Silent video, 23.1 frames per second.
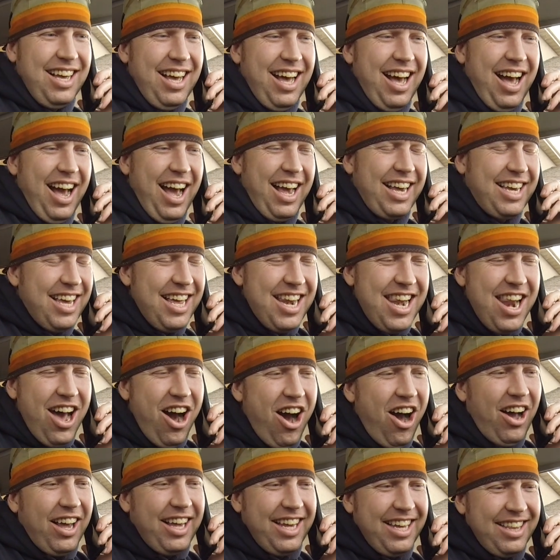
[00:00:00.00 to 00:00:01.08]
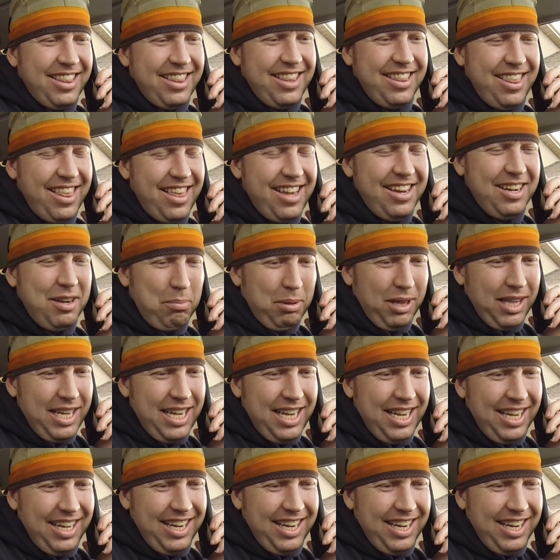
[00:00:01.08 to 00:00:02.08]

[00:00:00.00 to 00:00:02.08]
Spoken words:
I cannot get the thing to bleed.